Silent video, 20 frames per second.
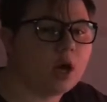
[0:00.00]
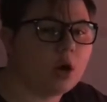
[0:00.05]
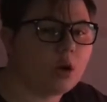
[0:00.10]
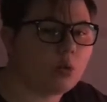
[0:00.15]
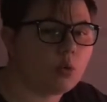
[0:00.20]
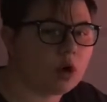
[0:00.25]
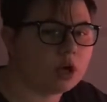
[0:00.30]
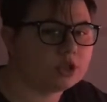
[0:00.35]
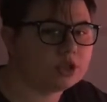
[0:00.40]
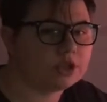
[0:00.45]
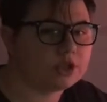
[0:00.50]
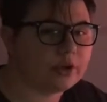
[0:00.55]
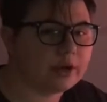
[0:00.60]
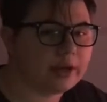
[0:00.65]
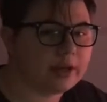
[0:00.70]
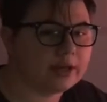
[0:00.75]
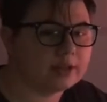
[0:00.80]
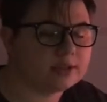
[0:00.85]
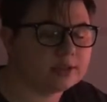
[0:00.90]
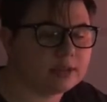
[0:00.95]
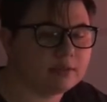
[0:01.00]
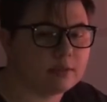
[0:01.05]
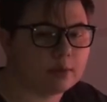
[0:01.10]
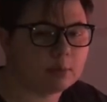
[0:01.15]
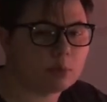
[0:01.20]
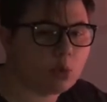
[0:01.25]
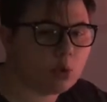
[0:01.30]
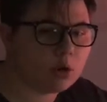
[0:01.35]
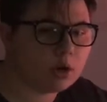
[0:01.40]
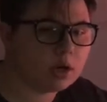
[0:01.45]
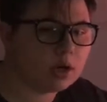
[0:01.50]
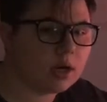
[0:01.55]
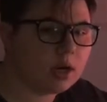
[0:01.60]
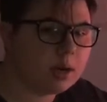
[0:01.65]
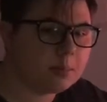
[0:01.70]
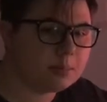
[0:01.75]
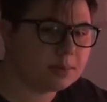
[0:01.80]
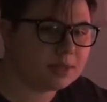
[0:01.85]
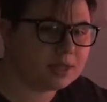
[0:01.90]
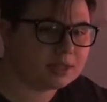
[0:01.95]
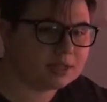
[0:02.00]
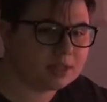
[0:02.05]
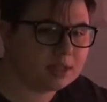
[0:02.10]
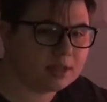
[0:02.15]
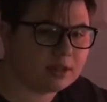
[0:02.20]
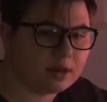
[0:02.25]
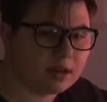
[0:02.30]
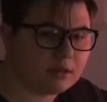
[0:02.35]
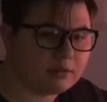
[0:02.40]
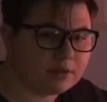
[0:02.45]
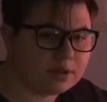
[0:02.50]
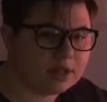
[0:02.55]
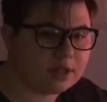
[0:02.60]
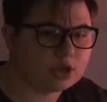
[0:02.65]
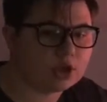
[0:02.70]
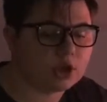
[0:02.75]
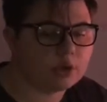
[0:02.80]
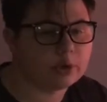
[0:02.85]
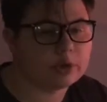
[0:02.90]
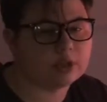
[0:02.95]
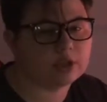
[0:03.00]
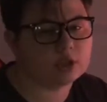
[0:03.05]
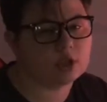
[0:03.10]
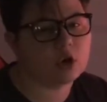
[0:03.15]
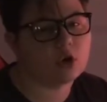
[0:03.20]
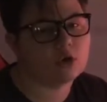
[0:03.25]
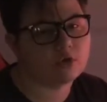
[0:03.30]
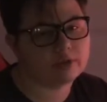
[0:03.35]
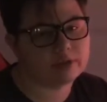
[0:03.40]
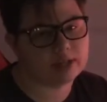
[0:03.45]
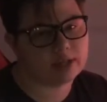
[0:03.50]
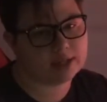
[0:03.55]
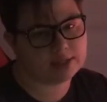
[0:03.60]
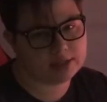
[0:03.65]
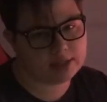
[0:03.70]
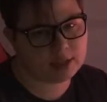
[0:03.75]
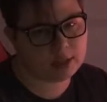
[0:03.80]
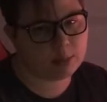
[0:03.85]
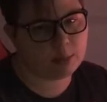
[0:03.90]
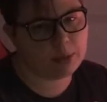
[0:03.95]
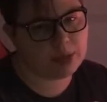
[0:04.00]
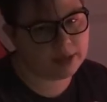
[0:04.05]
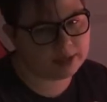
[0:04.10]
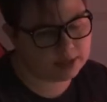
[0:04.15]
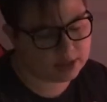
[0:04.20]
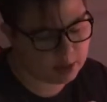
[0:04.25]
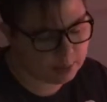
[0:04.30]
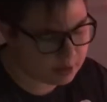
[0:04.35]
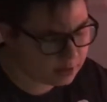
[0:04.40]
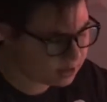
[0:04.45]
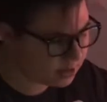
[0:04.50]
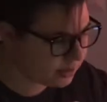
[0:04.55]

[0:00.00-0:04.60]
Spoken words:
wash your hands even more because of the current COVID-19 pandemic.